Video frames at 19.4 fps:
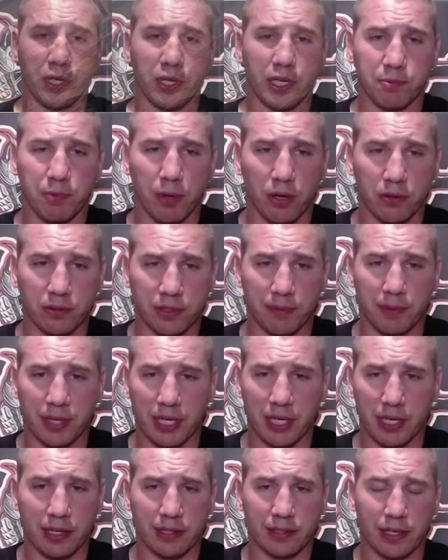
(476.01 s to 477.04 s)
exposed. I mean,
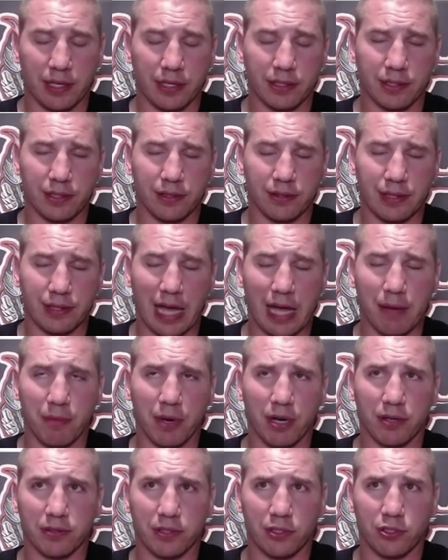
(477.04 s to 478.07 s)
it is a
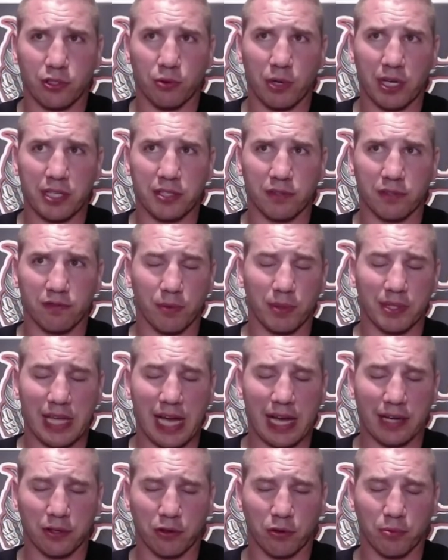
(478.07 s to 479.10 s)
nightmare situation from a
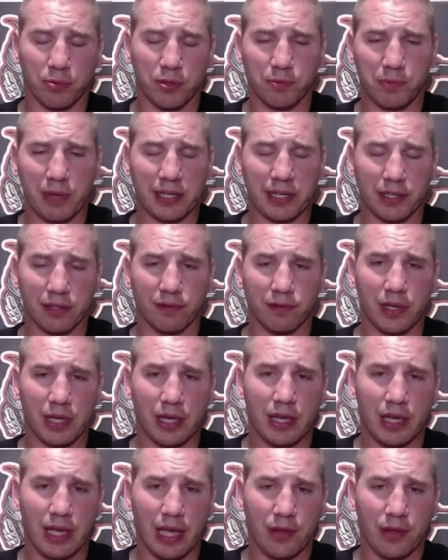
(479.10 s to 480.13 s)
tactical perspective.
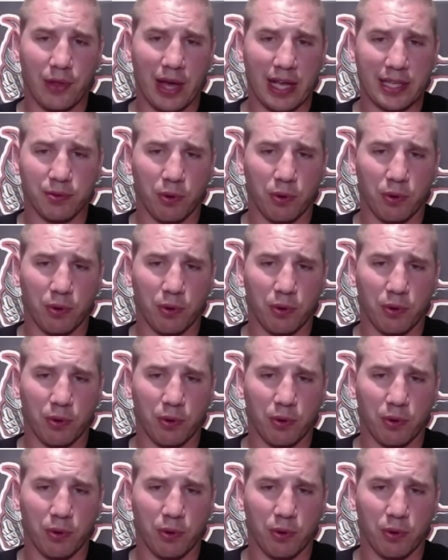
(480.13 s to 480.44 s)
And that's